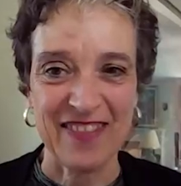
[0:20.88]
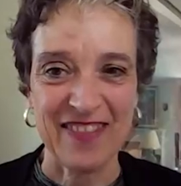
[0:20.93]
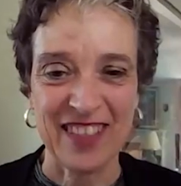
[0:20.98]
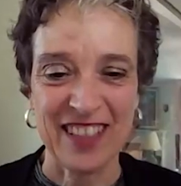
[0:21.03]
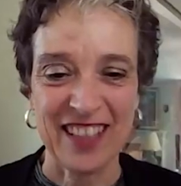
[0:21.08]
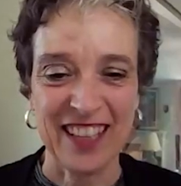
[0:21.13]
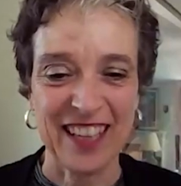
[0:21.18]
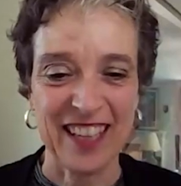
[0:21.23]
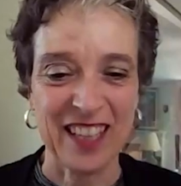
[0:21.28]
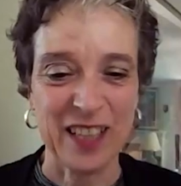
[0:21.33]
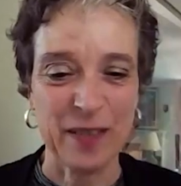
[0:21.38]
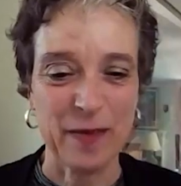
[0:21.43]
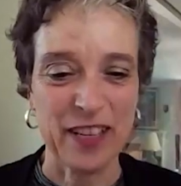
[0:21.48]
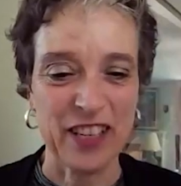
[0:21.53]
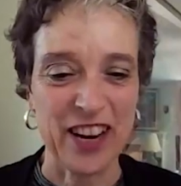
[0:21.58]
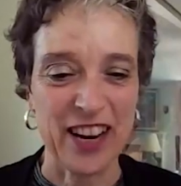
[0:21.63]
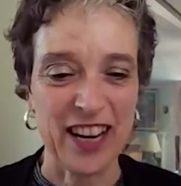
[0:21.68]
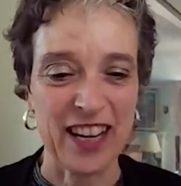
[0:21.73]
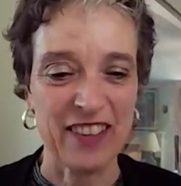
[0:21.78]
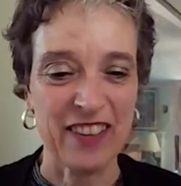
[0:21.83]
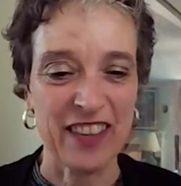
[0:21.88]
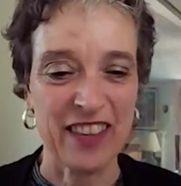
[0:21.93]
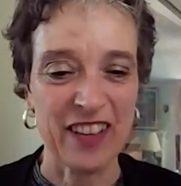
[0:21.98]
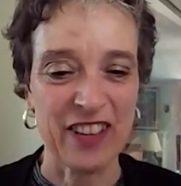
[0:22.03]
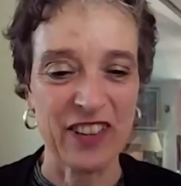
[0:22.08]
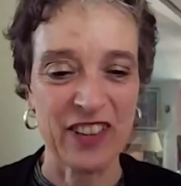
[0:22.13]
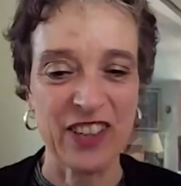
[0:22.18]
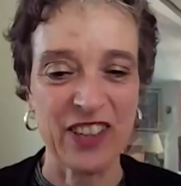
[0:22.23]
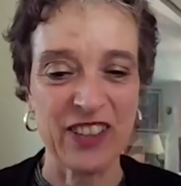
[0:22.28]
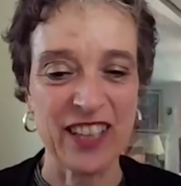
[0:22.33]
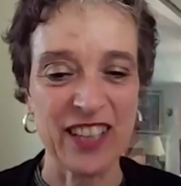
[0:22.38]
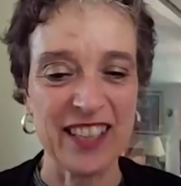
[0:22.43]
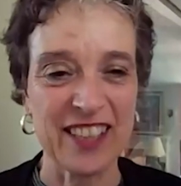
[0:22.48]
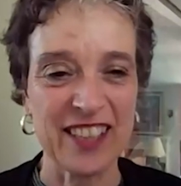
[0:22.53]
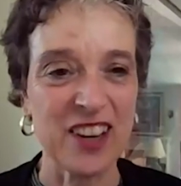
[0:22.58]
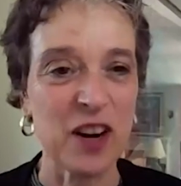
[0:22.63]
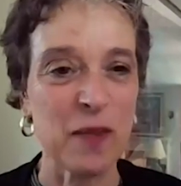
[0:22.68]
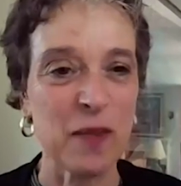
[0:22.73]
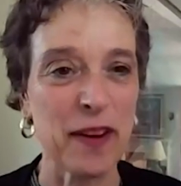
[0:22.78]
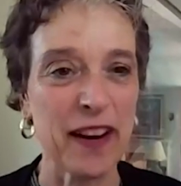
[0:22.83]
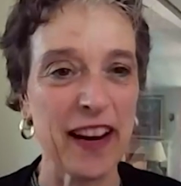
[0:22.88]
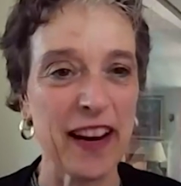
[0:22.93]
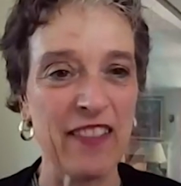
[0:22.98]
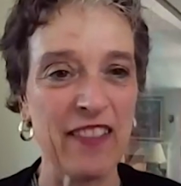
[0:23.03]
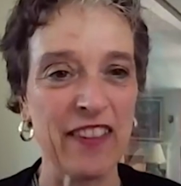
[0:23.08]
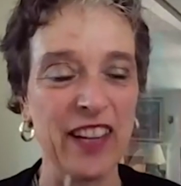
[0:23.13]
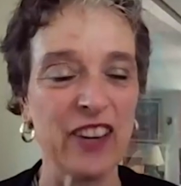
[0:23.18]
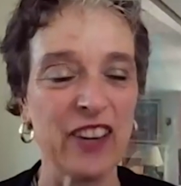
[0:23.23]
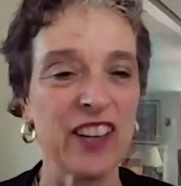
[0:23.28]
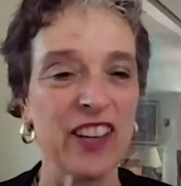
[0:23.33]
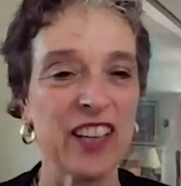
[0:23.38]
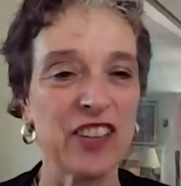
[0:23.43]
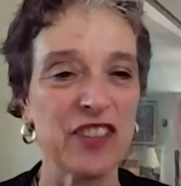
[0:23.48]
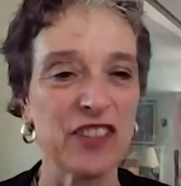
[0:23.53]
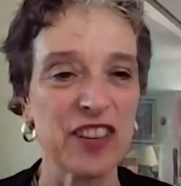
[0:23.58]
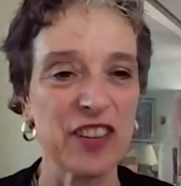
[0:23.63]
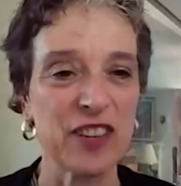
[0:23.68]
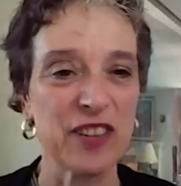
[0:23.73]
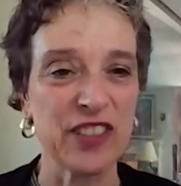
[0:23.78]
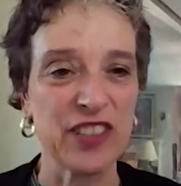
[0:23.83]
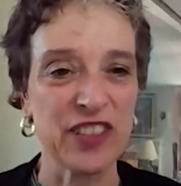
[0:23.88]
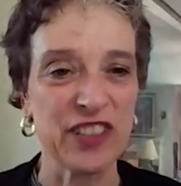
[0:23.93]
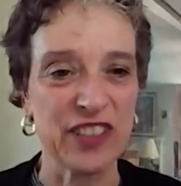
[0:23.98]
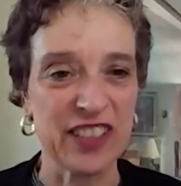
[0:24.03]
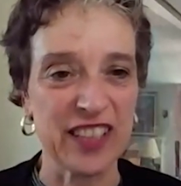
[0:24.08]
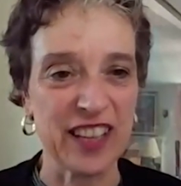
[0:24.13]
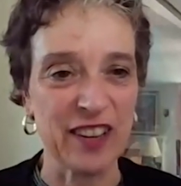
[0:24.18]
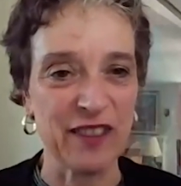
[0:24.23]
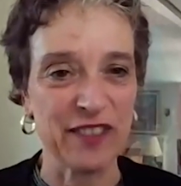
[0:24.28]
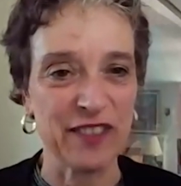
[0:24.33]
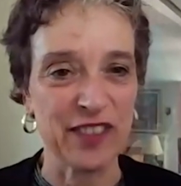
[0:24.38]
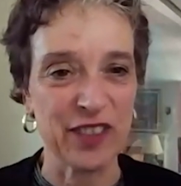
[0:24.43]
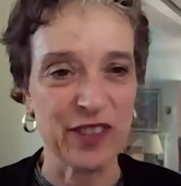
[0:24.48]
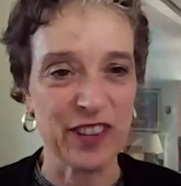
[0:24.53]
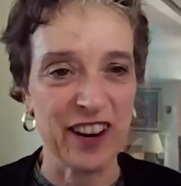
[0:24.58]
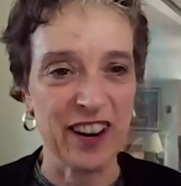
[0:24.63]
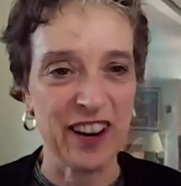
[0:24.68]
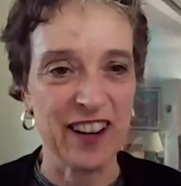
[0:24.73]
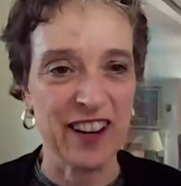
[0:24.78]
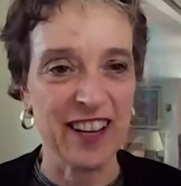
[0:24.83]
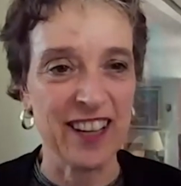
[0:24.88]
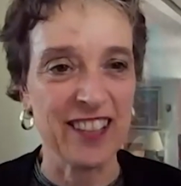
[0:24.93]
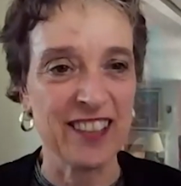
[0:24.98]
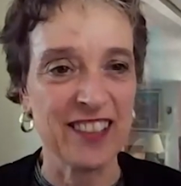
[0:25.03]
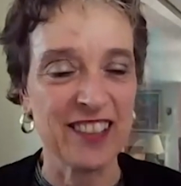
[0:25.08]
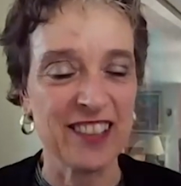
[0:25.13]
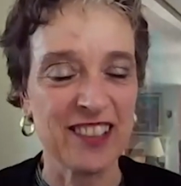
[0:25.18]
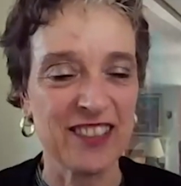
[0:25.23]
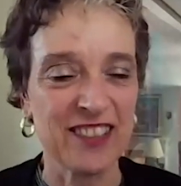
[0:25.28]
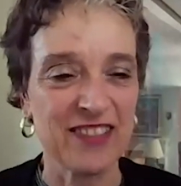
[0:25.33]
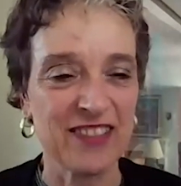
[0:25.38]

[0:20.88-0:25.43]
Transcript: delighted to be chatting with you. So let's start by having you introduce yourself to our audience.